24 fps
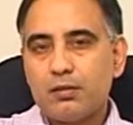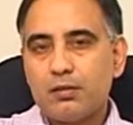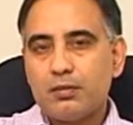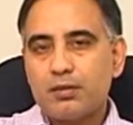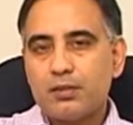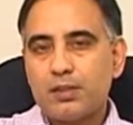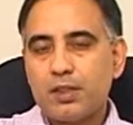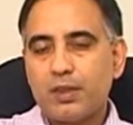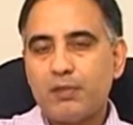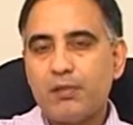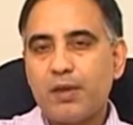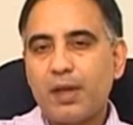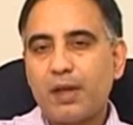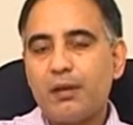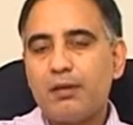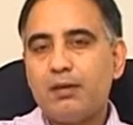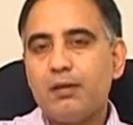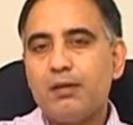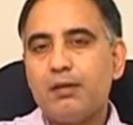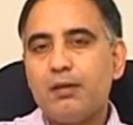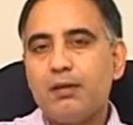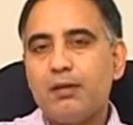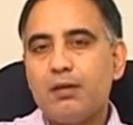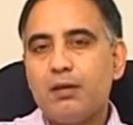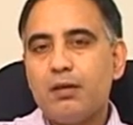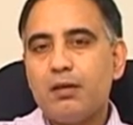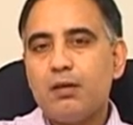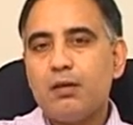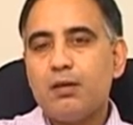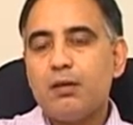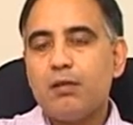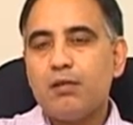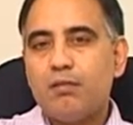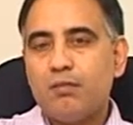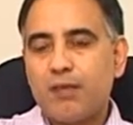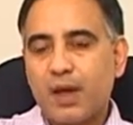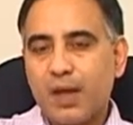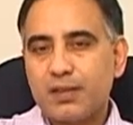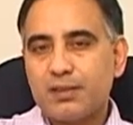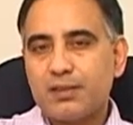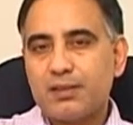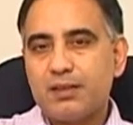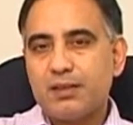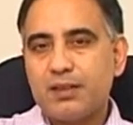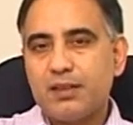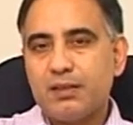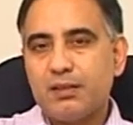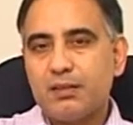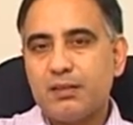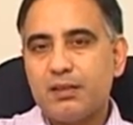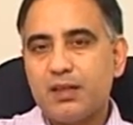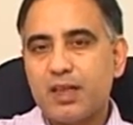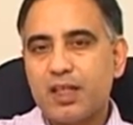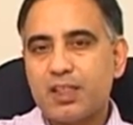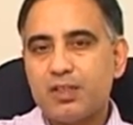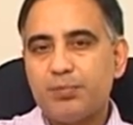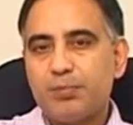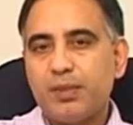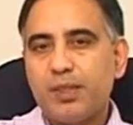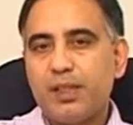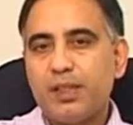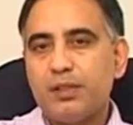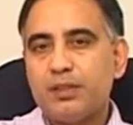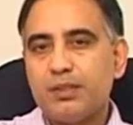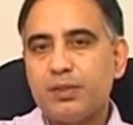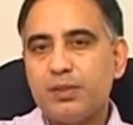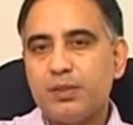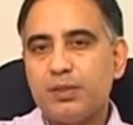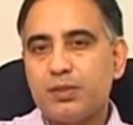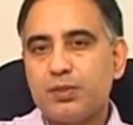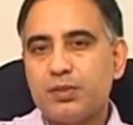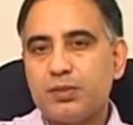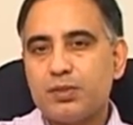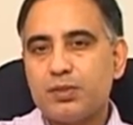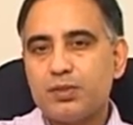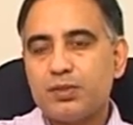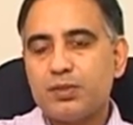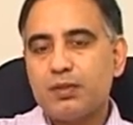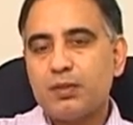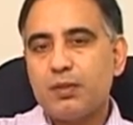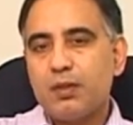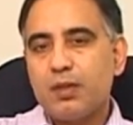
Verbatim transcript: cervical vaccine has been introduced